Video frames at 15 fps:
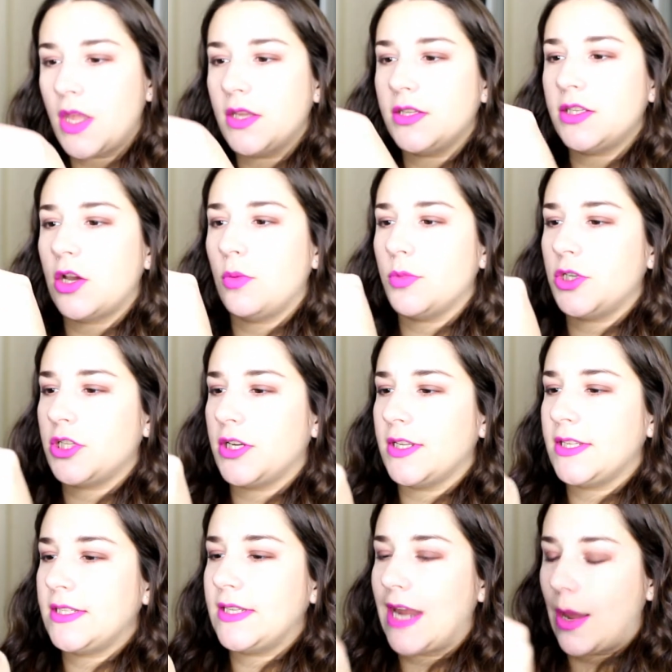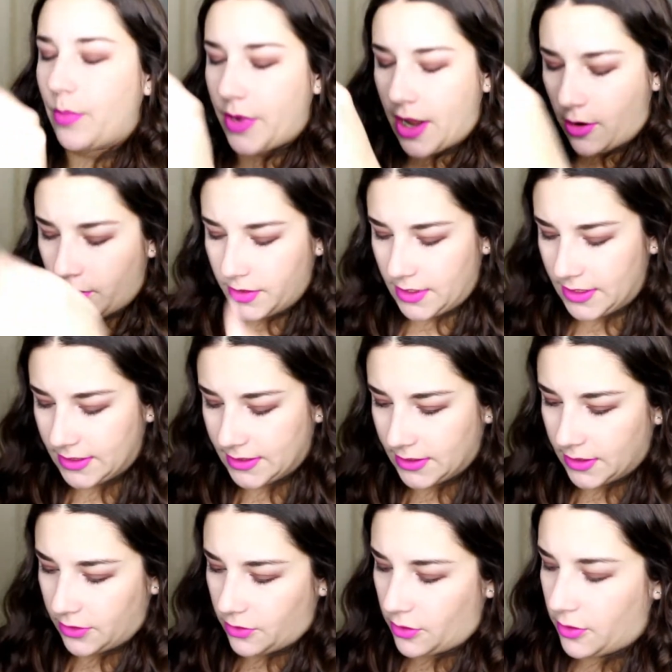So I'm just going to snap out these
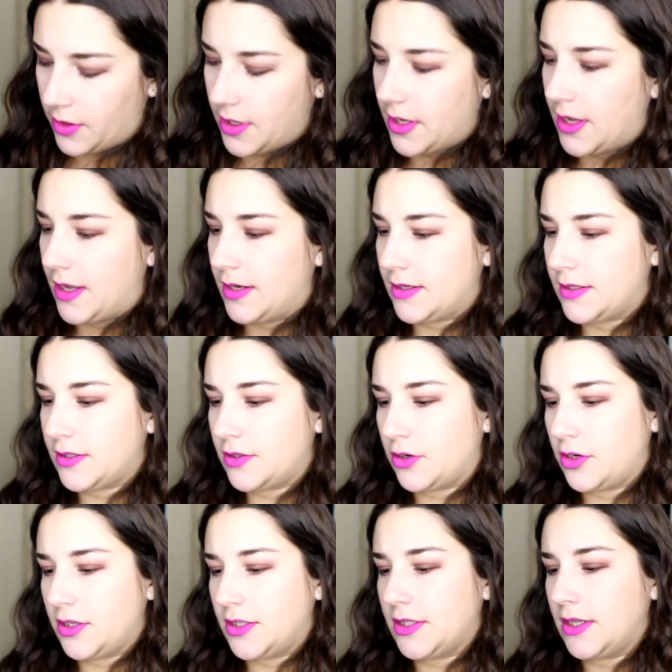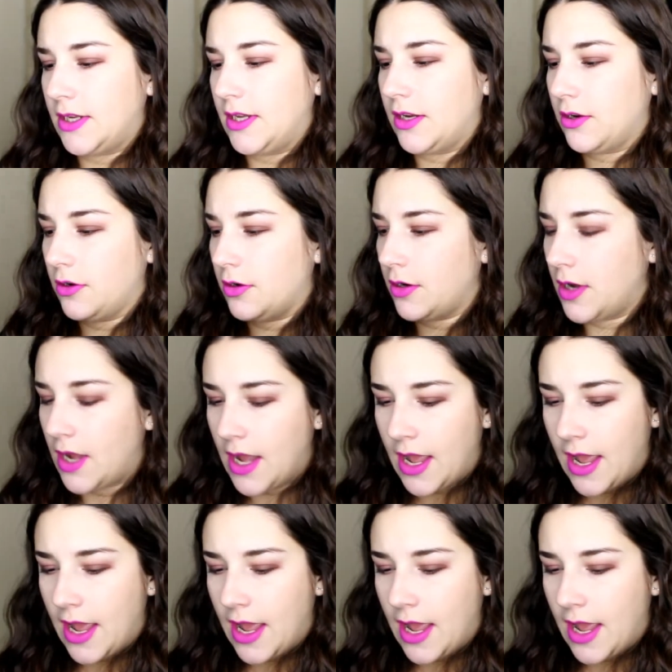little inserts here